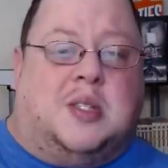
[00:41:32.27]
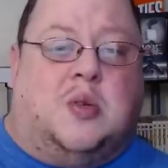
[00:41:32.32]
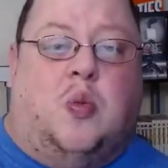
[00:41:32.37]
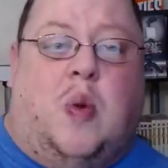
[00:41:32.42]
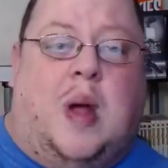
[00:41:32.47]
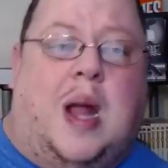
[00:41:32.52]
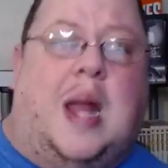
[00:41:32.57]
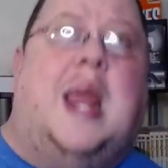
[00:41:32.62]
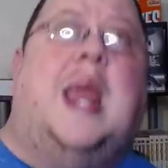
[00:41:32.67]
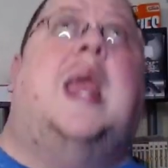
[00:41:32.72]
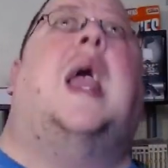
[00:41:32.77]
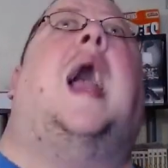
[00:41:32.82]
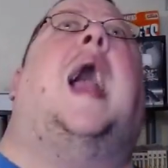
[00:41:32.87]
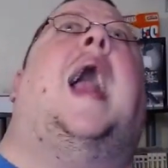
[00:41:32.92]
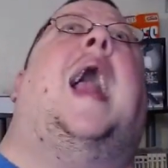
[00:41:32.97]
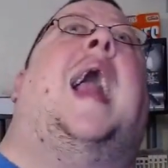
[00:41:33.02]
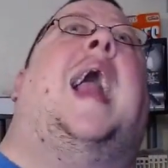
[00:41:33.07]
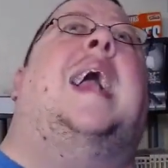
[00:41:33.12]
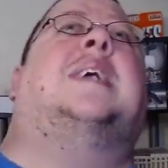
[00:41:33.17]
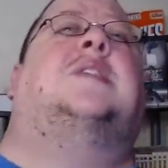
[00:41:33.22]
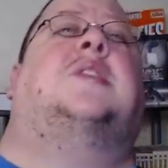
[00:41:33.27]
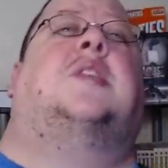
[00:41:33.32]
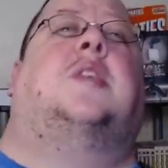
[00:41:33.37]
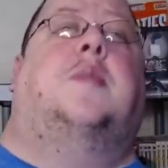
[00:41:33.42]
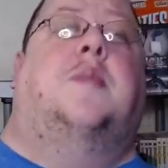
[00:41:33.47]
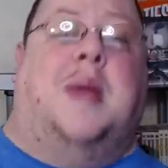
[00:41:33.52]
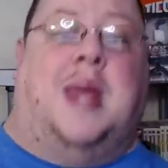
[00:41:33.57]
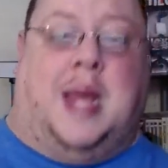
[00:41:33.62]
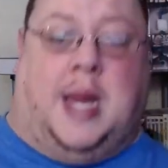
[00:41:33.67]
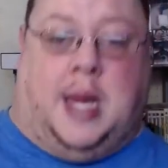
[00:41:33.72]
Winnie asked
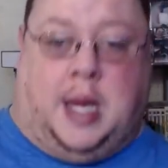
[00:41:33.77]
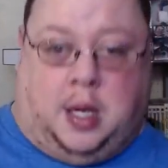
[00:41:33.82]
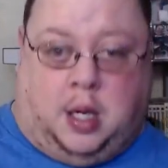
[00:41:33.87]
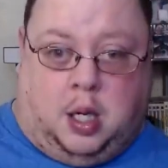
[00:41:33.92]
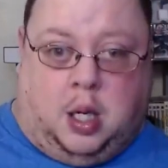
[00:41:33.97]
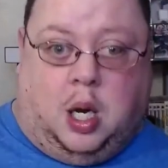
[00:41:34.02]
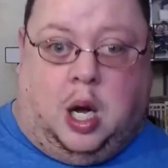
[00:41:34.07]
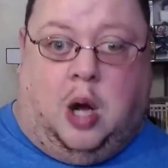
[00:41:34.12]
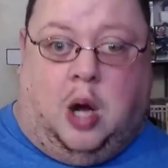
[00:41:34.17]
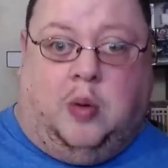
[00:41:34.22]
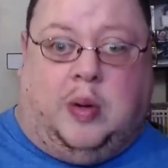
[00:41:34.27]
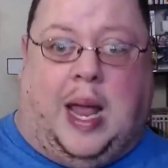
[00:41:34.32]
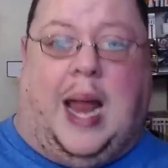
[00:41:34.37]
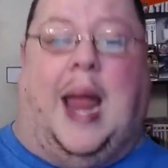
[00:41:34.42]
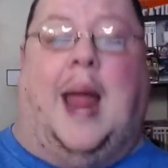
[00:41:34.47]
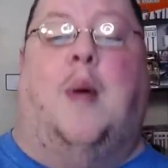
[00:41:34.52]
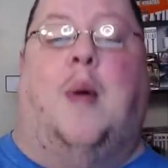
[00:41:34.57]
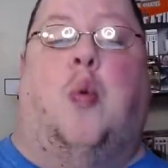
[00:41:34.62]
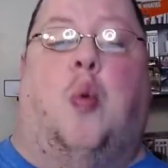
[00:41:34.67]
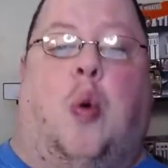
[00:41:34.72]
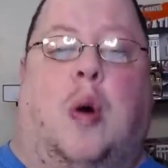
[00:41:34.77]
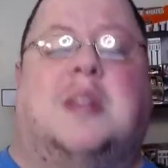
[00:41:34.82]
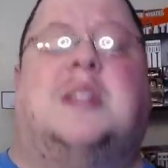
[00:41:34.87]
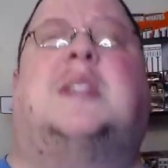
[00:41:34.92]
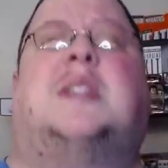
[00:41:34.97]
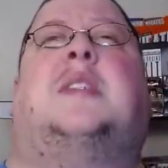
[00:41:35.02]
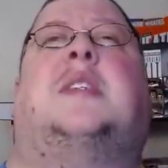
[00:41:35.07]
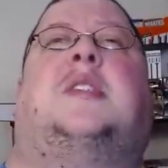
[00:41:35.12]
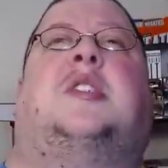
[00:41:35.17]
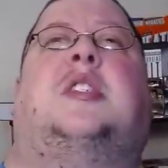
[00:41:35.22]
me, okay, and once
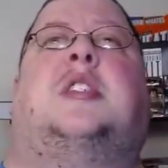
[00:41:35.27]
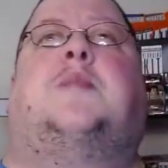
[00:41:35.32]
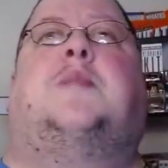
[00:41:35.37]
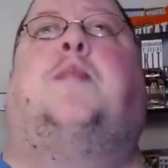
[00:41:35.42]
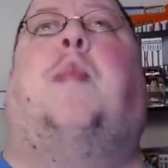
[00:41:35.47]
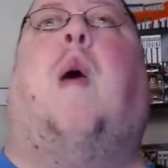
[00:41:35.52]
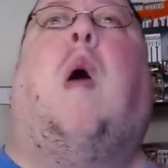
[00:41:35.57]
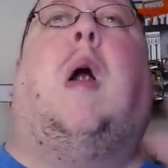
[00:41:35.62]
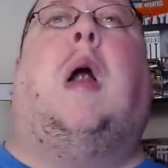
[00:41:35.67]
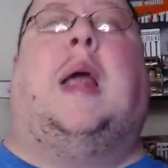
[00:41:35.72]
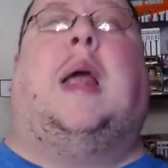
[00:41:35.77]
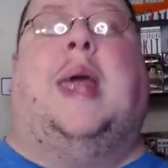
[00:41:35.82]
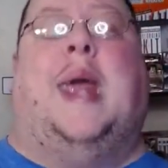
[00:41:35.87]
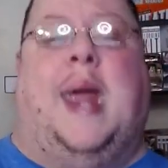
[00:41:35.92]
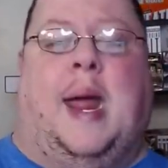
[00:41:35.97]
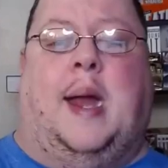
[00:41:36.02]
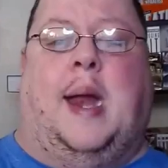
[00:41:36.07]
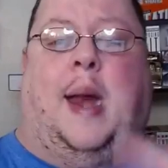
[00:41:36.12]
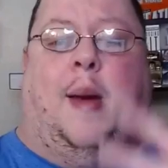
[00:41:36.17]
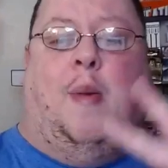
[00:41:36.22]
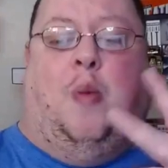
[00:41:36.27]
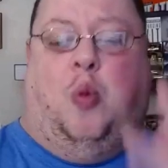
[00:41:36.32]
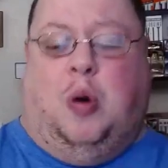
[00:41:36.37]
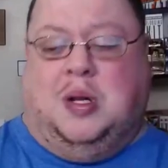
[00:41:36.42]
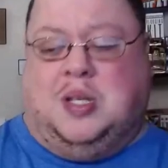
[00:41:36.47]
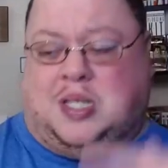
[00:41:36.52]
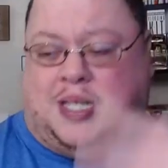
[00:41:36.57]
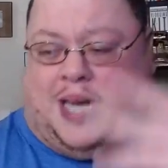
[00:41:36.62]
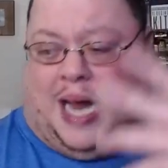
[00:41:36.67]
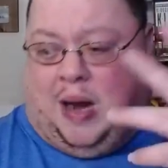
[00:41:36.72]
the spark hit and
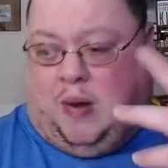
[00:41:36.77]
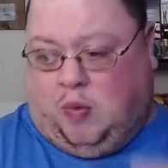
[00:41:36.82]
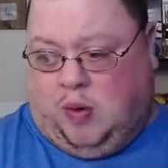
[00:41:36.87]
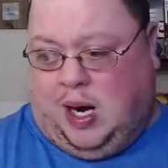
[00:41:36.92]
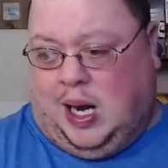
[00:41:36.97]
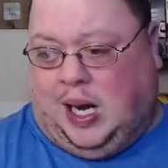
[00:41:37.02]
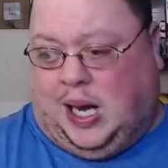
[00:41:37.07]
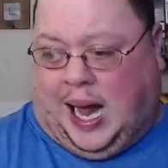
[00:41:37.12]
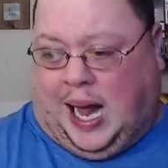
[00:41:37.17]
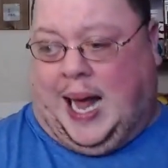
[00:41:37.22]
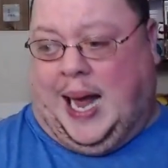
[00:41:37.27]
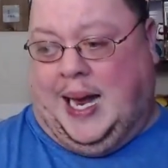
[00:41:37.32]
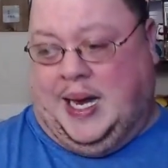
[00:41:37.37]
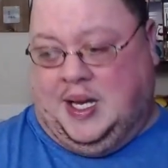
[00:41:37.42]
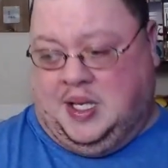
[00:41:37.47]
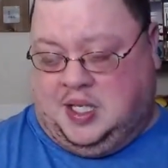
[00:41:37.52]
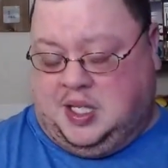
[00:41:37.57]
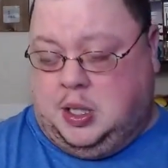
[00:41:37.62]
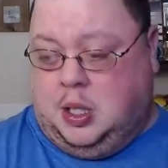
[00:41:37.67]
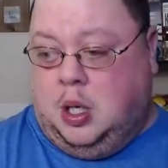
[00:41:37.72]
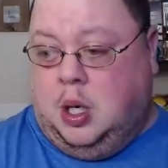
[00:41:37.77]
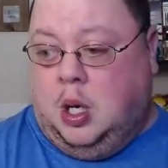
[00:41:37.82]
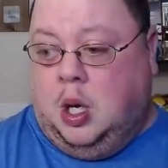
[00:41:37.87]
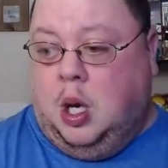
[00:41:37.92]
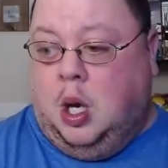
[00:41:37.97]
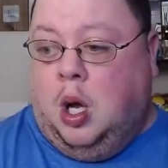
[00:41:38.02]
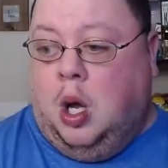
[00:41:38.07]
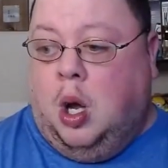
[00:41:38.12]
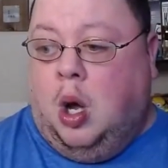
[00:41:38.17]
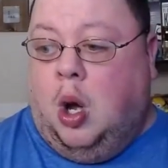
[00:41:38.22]
once I realized
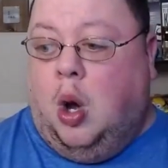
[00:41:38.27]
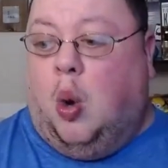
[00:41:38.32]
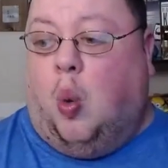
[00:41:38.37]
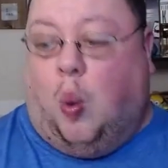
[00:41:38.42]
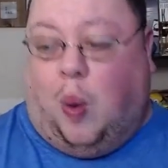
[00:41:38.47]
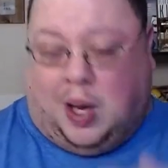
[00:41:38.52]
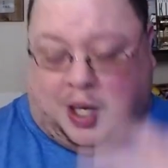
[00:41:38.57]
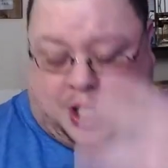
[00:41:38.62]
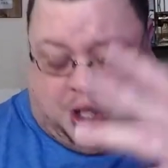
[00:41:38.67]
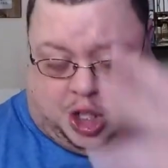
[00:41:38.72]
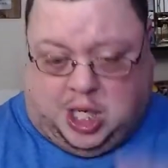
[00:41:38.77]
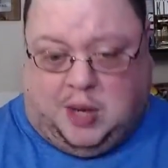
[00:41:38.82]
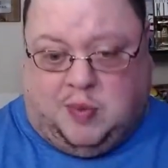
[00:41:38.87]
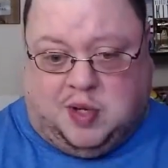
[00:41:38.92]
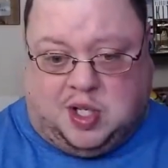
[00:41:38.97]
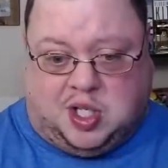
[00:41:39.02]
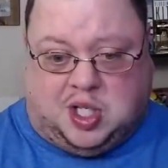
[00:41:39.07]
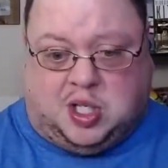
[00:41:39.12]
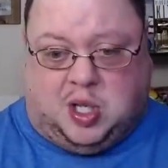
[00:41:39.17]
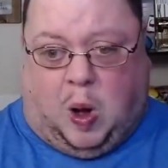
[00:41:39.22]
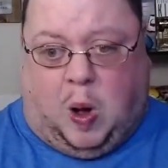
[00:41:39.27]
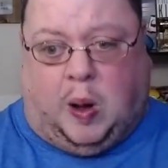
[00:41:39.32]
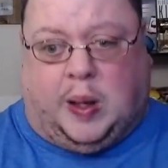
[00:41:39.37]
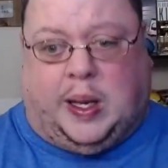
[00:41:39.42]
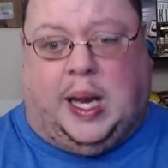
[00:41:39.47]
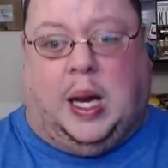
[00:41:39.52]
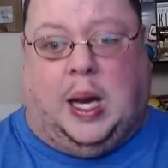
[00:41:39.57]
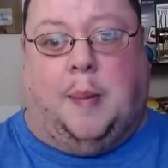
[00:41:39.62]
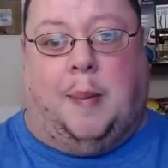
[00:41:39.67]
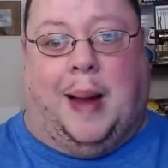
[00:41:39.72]
what she was
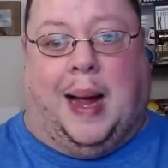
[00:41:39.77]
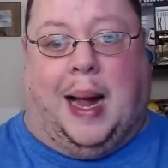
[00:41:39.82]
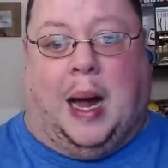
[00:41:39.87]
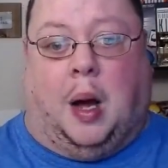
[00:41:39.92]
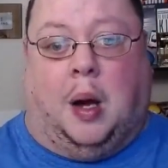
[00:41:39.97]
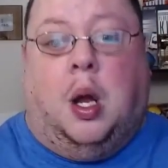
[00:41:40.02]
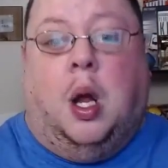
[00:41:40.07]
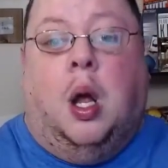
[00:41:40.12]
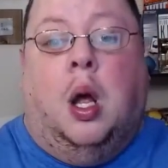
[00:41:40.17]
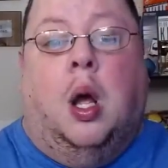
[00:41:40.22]
talking about,